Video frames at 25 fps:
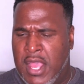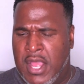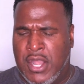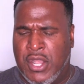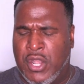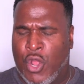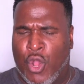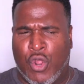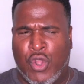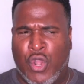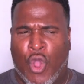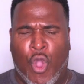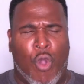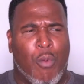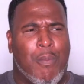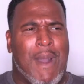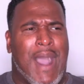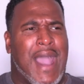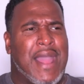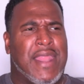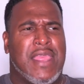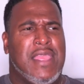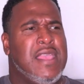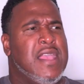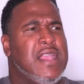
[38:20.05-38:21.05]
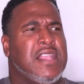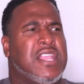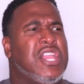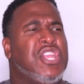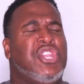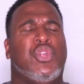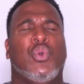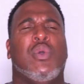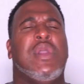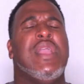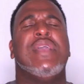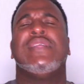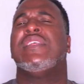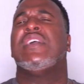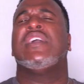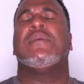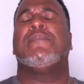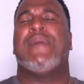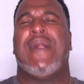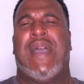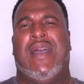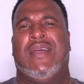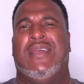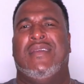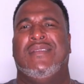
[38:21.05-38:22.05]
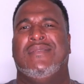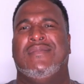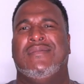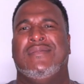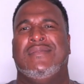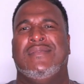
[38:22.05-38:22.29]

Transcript: No, nobody can do anything about it.